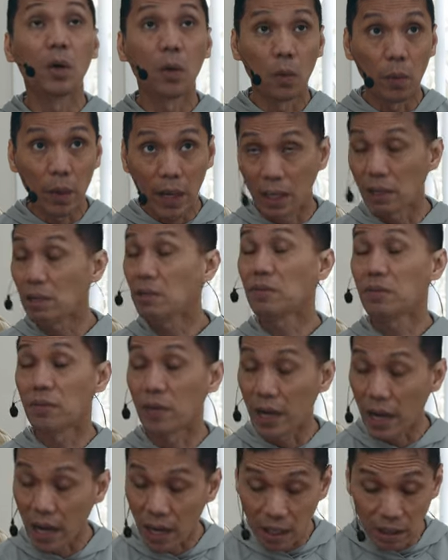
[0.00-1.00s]
Well,
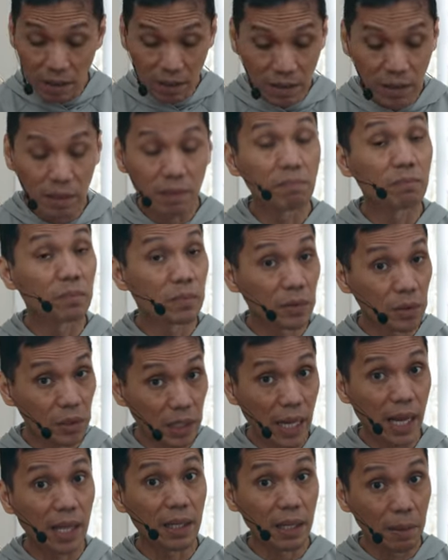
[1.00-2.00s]
for health, you
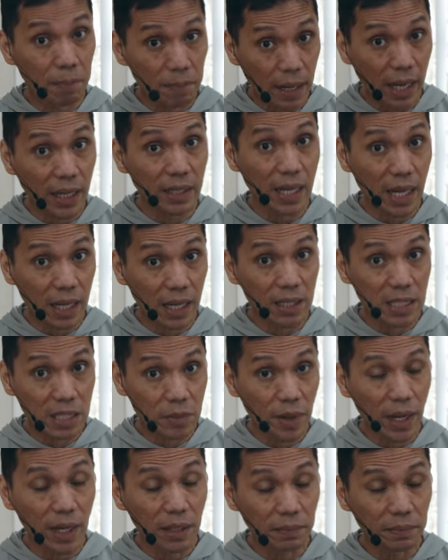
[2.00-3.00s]
can apply that as
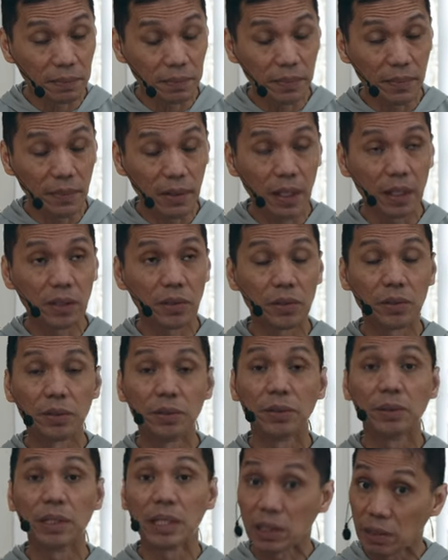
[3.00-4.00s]
well, yeah,
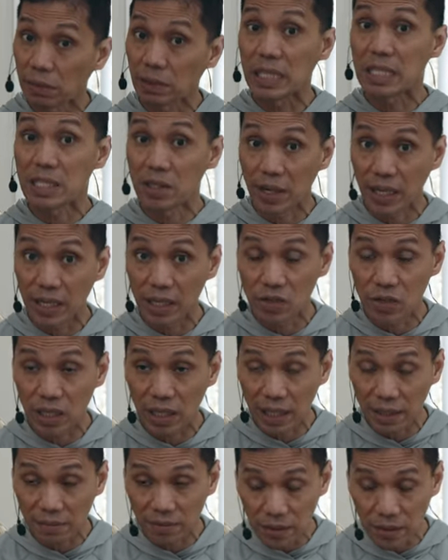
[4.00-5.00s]
to increase your energy
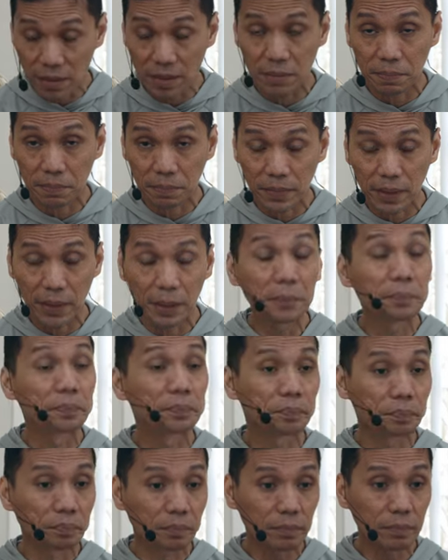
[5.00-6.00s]
level, yeah,
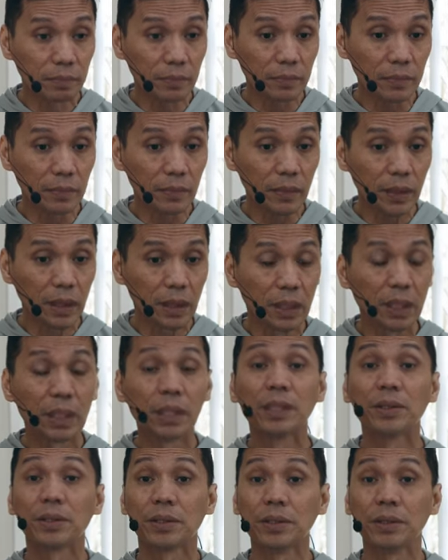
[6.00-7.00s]

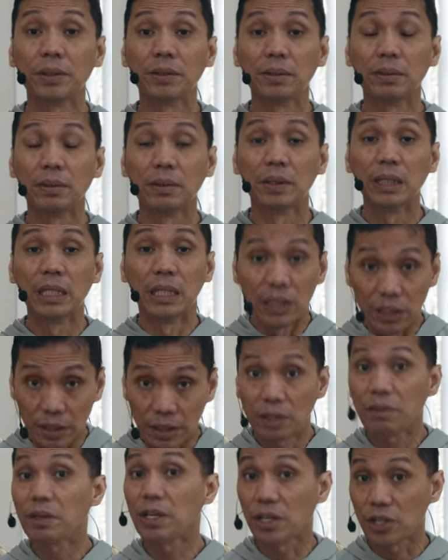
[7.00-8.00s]
to
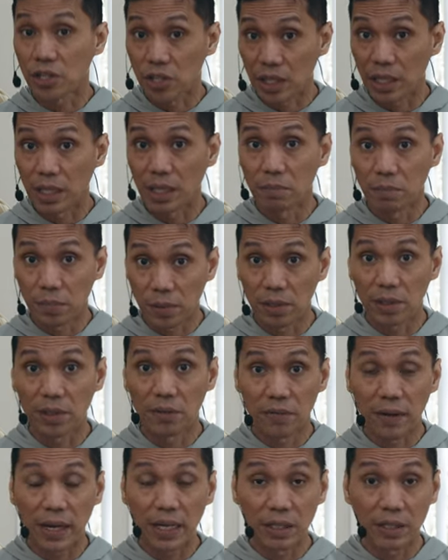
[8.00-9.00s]
nourish and then
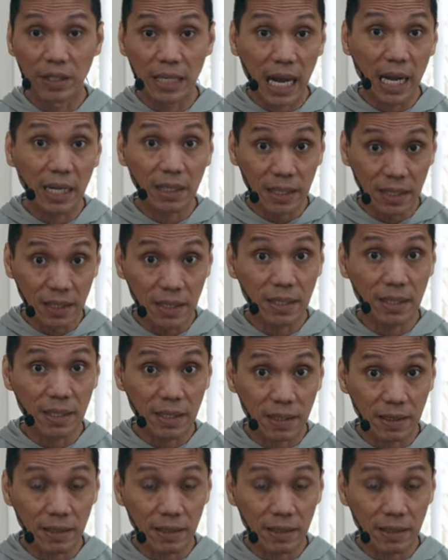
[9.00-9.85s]
purify your nadis,